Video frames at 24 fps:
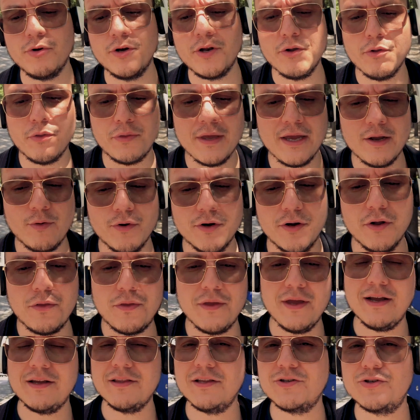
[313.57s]
What do you think? What do you
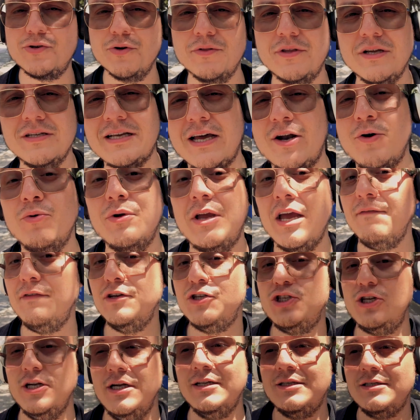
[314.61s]
think? And the truth is, I don't give a
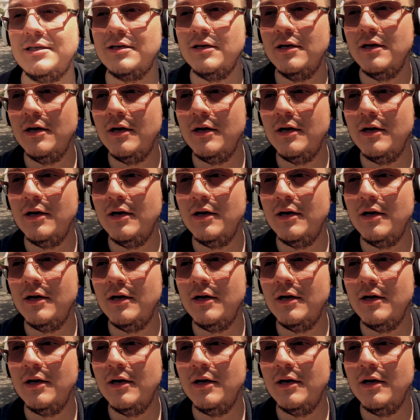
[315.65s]
shit.